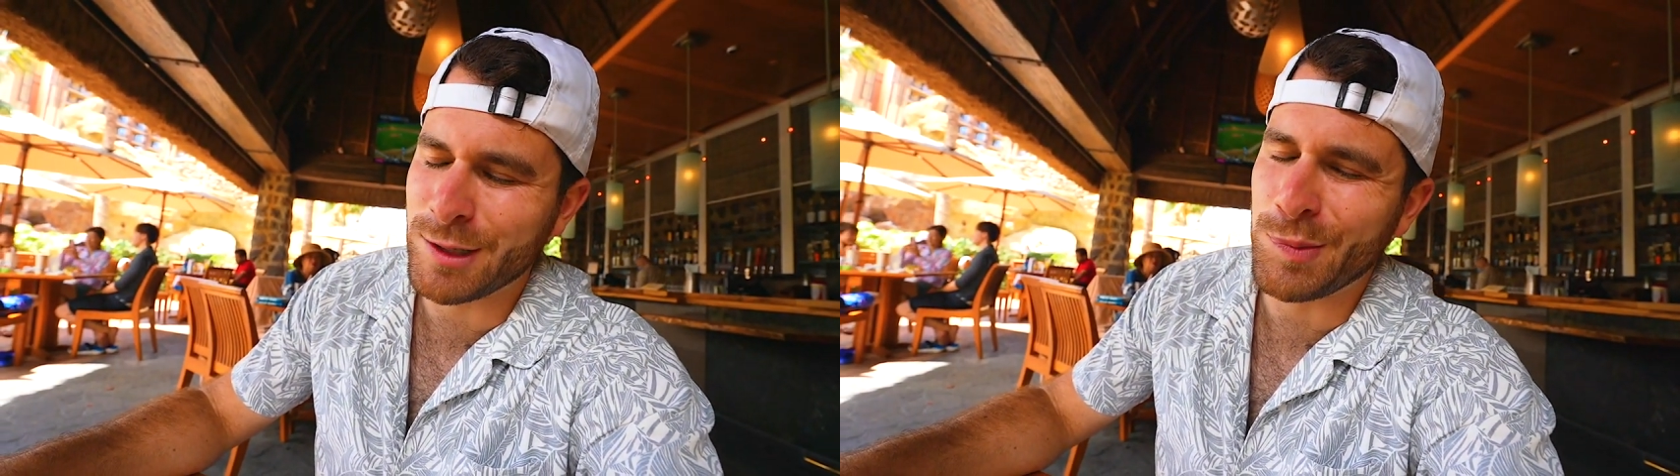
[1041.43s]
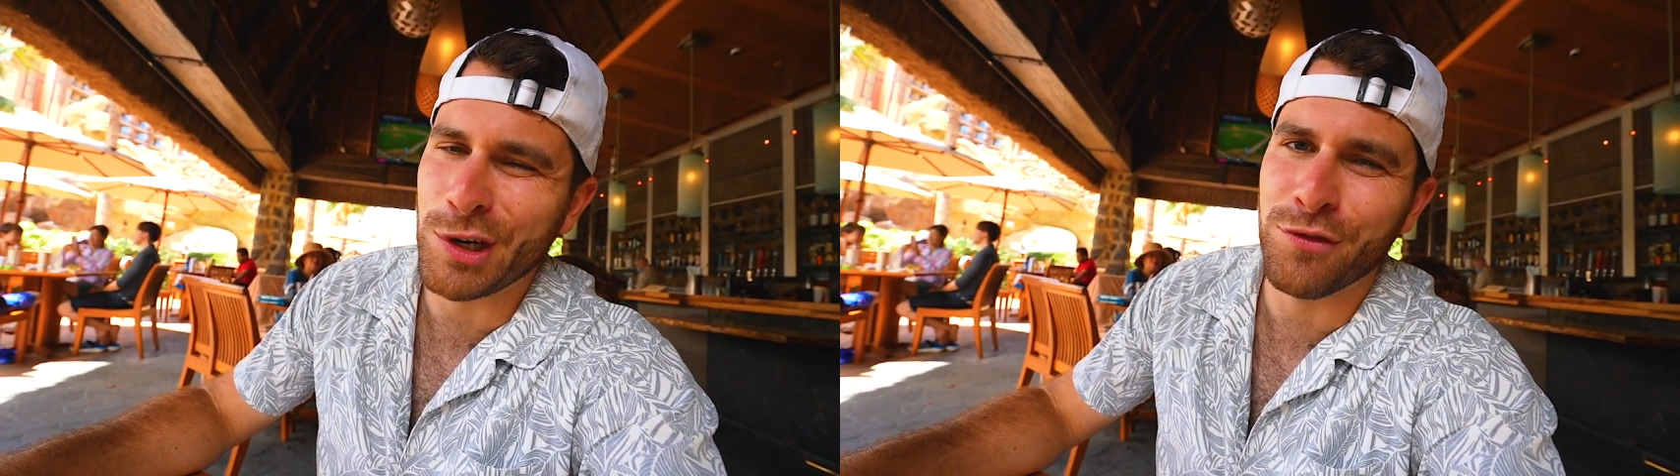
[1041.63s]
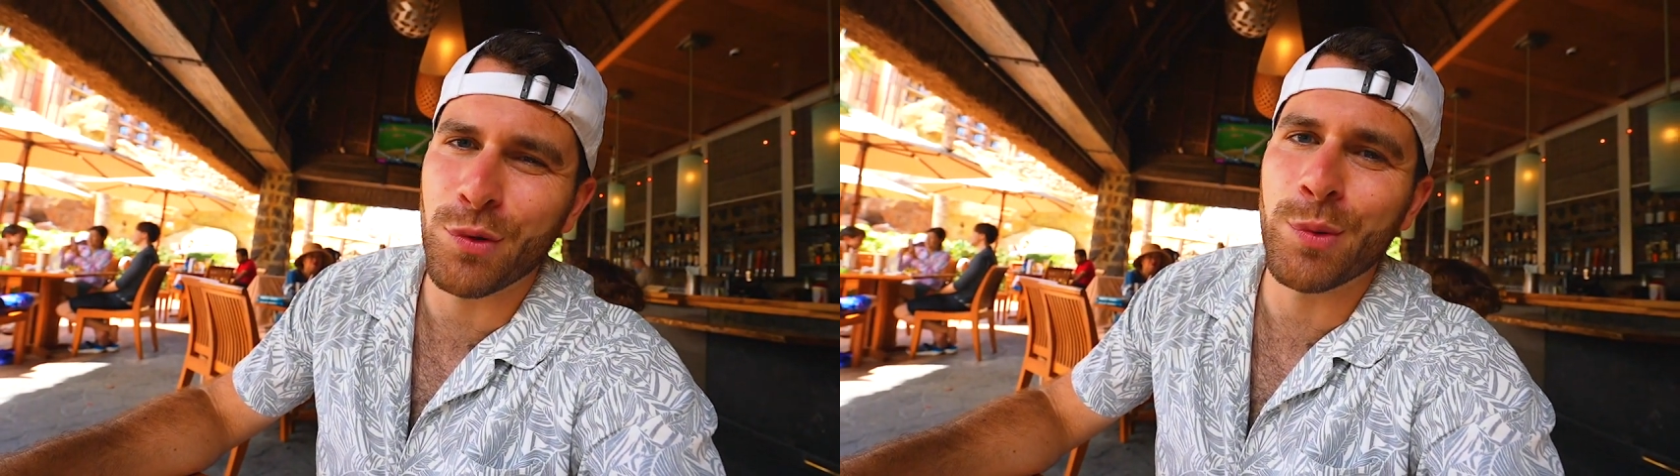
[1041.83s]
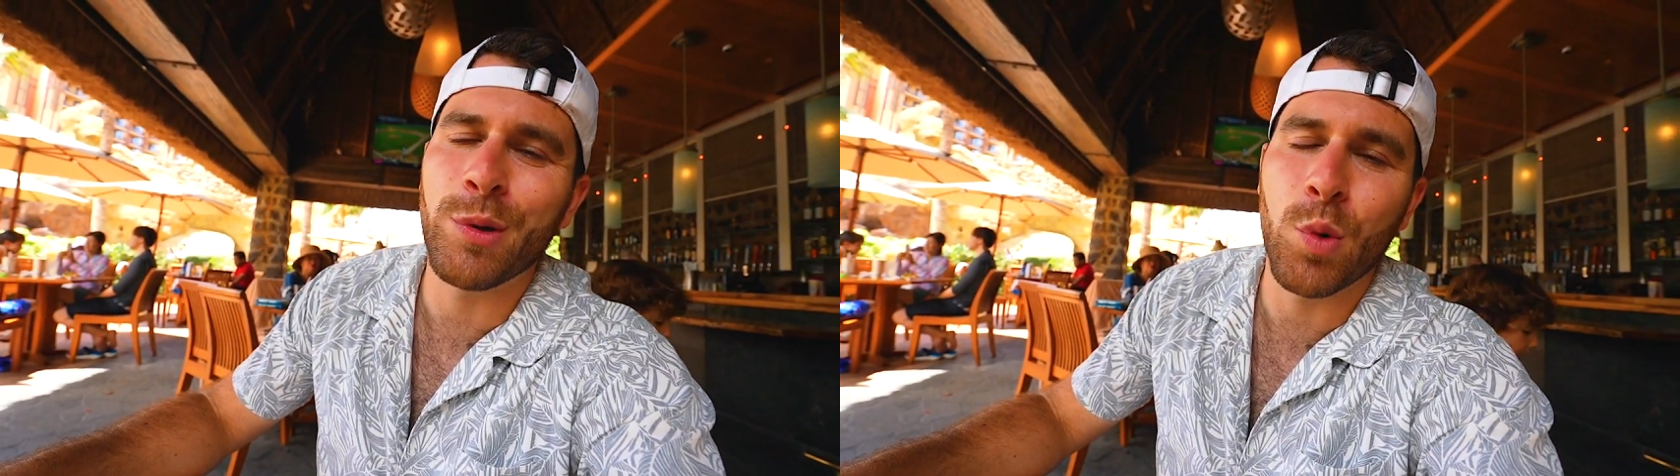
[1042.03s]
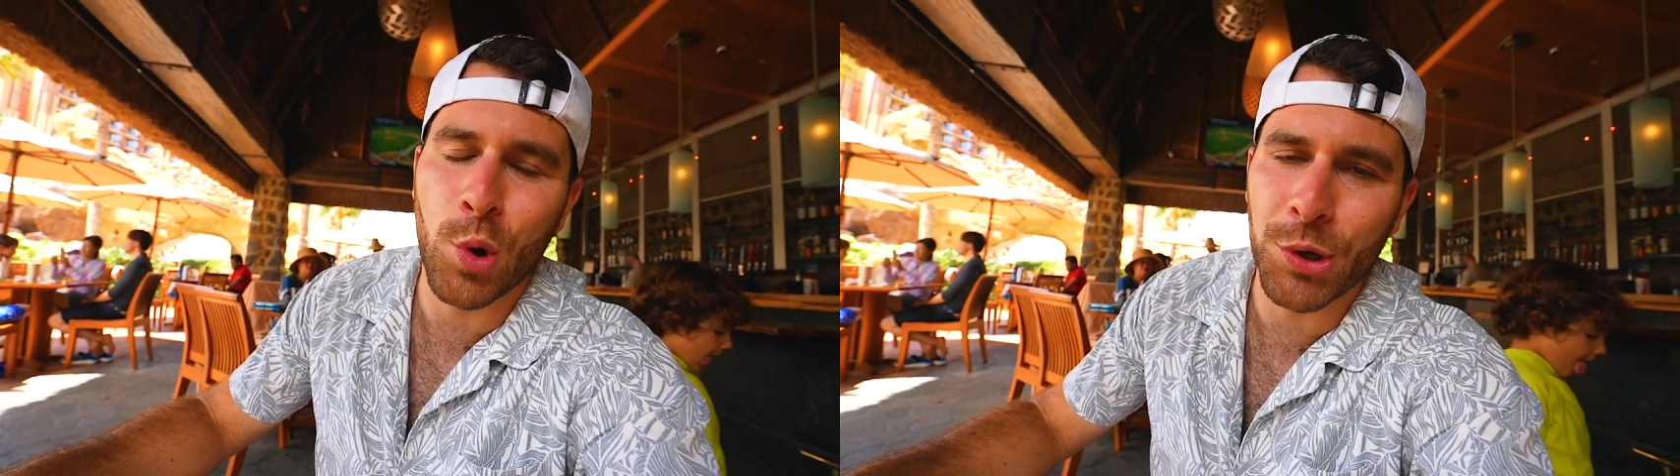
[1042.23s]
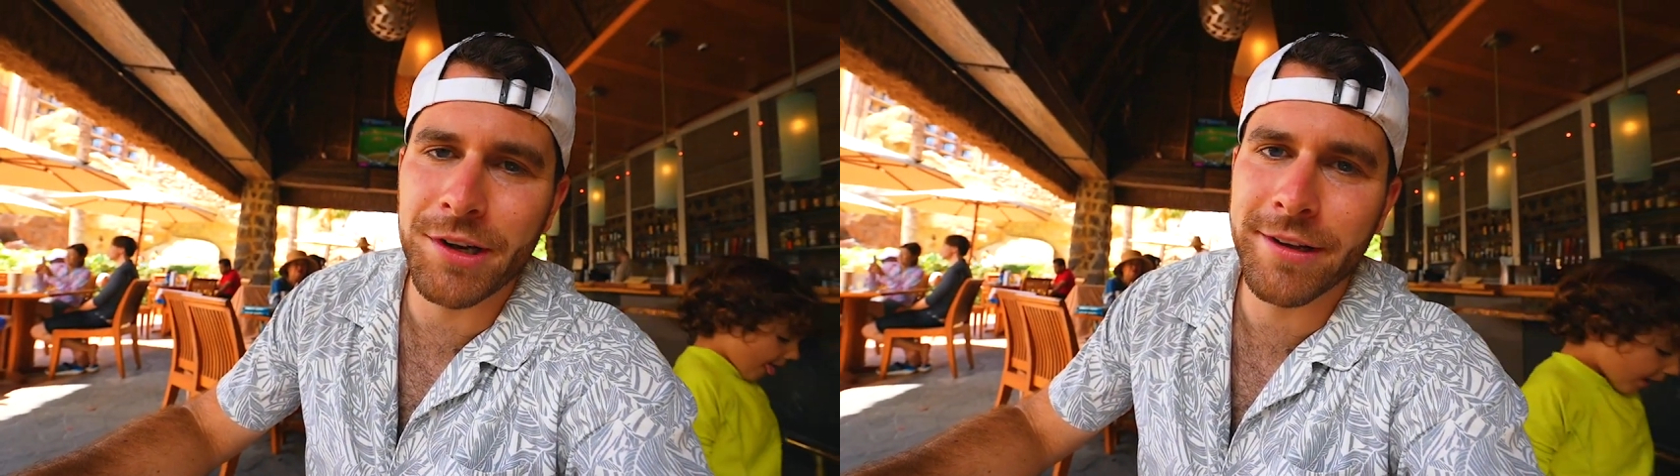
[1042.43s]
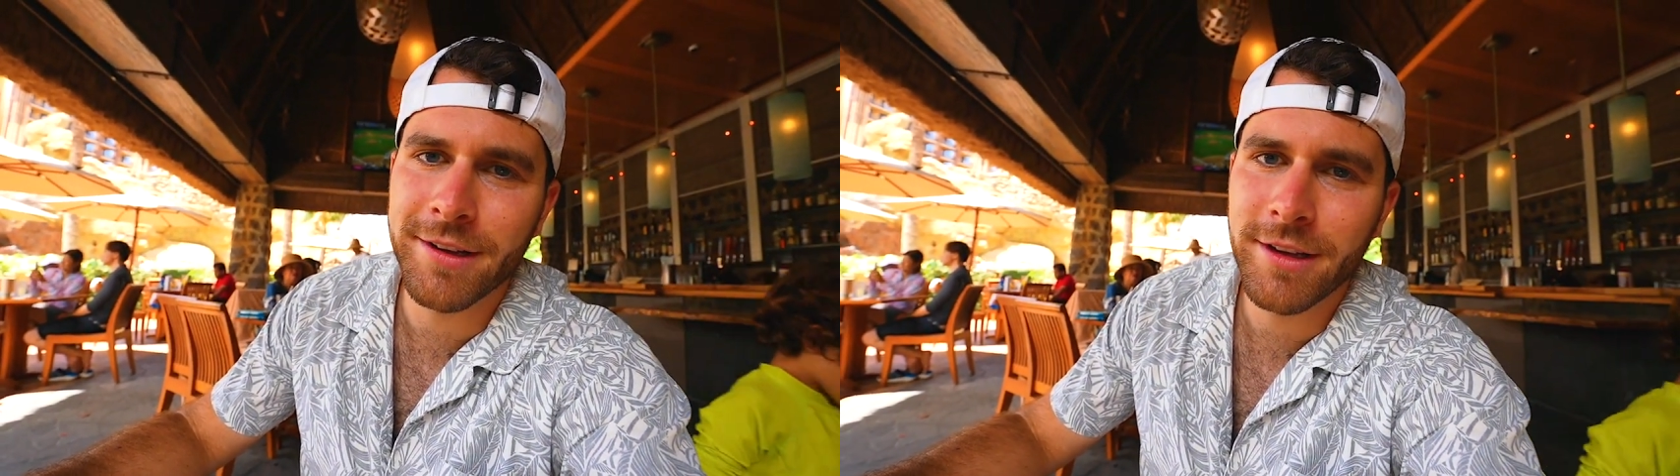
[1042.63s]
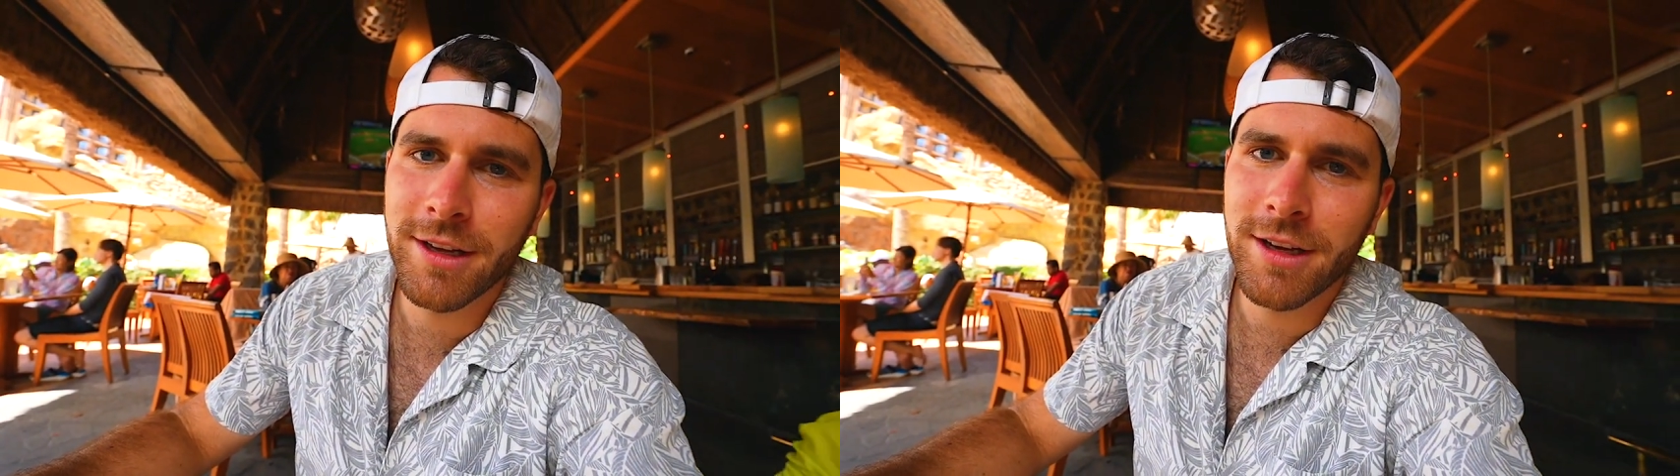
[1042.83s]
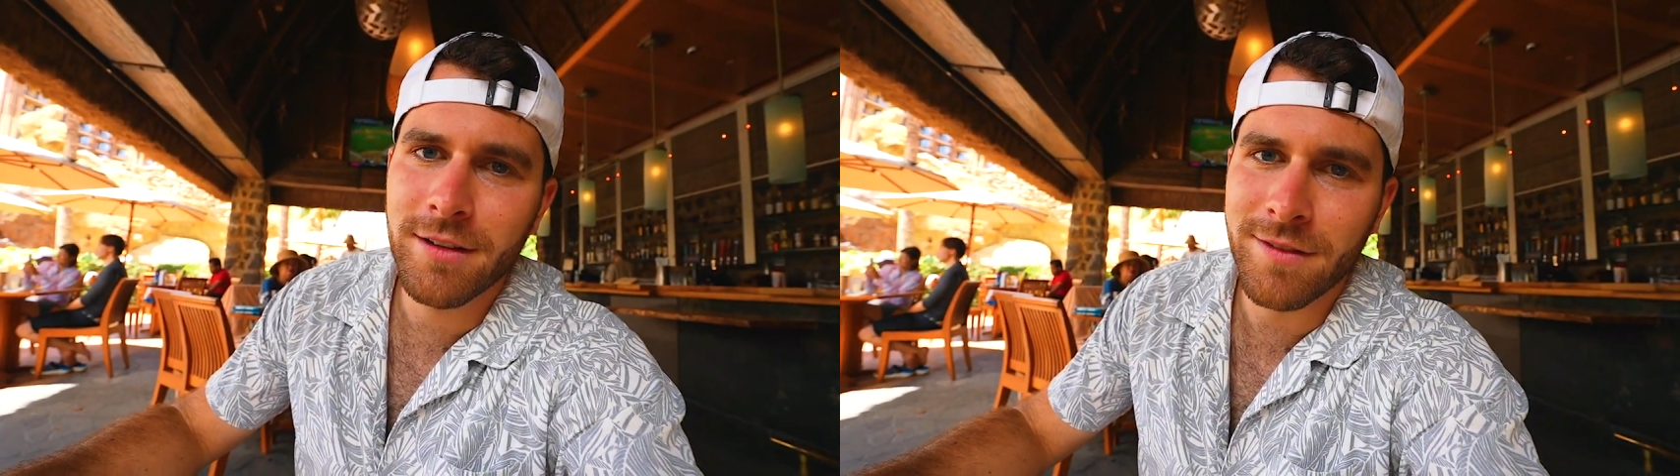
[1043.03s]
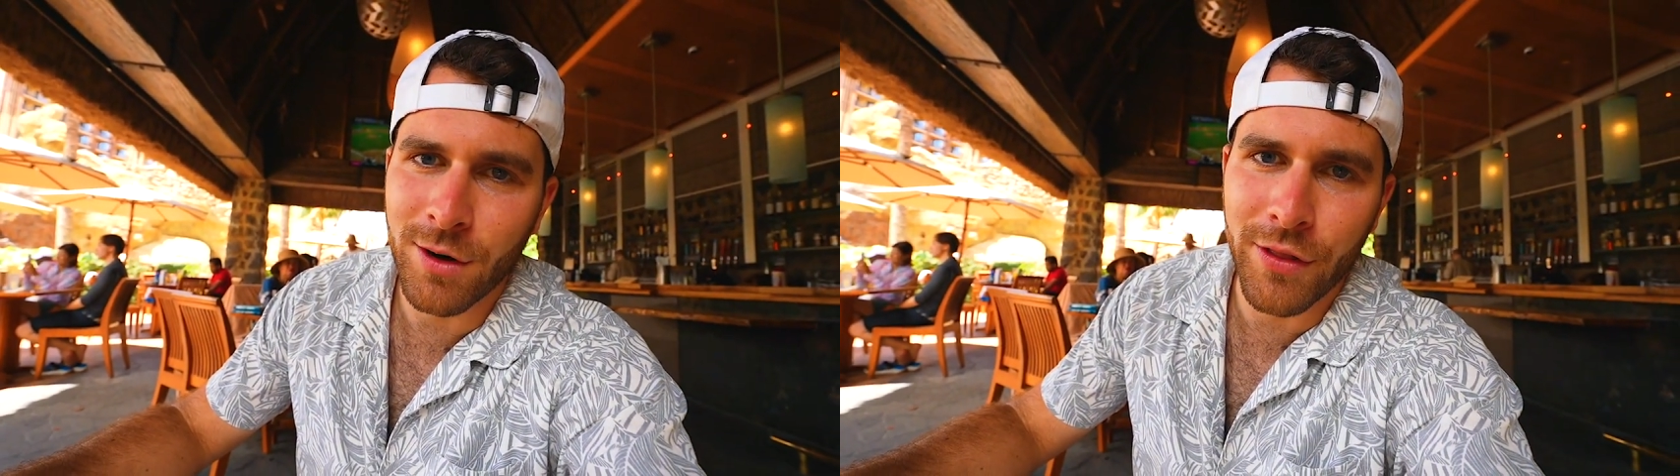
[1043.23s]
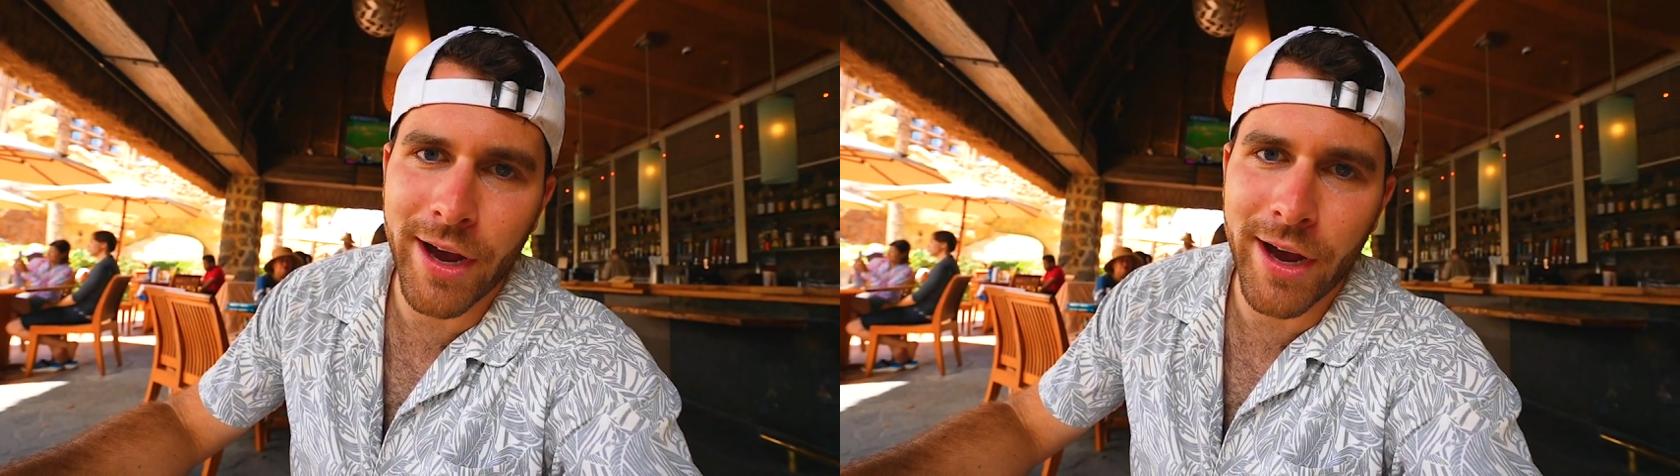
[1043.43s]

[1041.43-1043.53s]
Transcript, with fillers: as part of a reward for all the